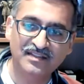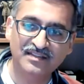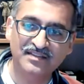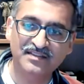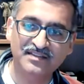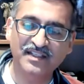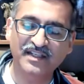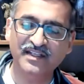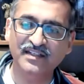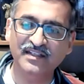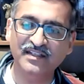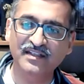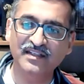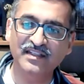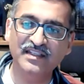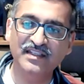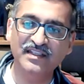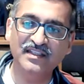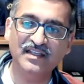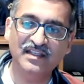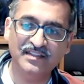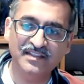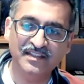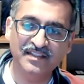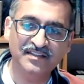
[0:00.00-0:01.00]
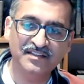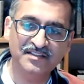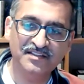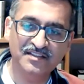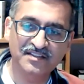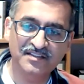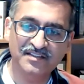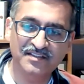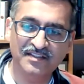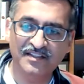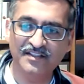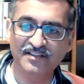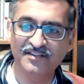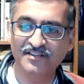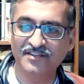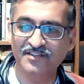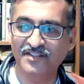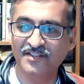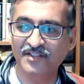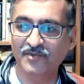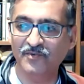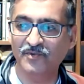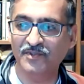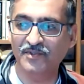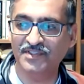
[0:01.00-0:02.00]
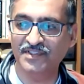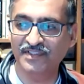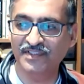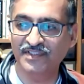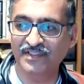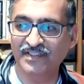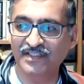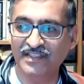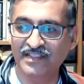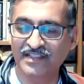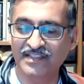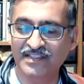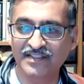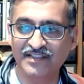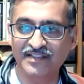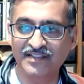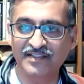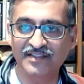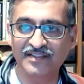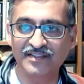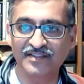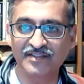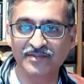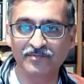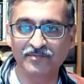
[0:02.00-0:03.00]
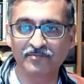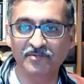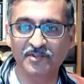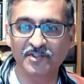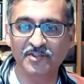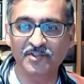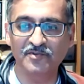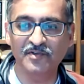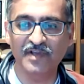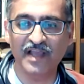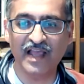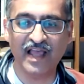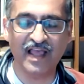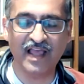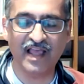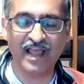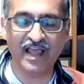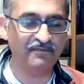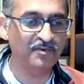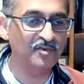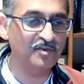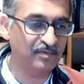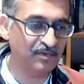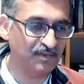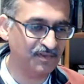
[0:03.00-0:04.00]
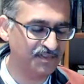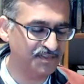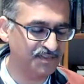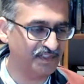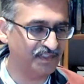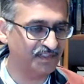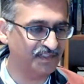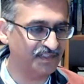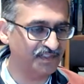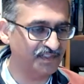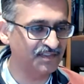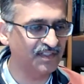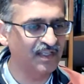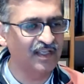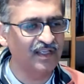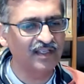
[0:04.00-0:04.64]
Secondly, I think this is an interesting question, is do you have to apologize?